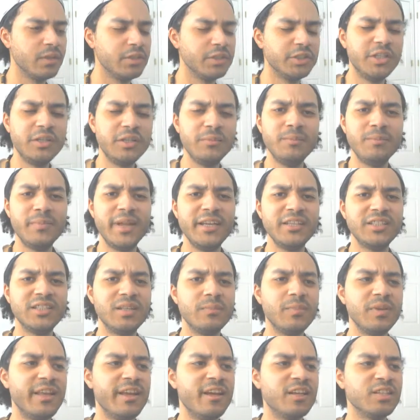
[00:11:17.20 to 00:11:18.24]
she made
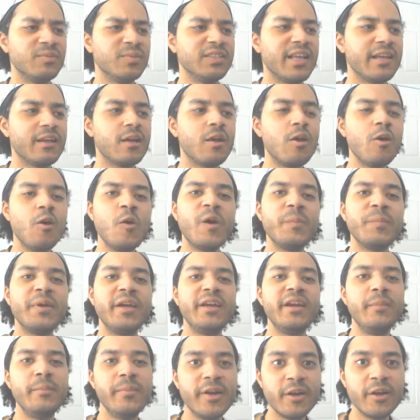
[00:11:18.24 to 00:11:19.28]
some announcements like, oh, I'm
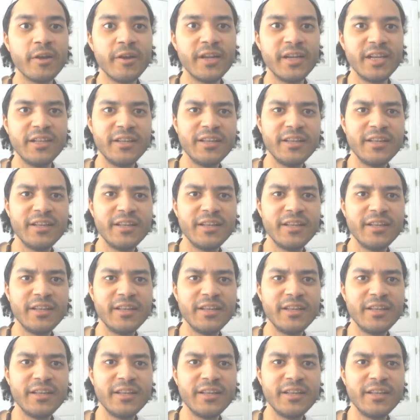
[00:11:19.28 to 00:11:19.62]
getting married.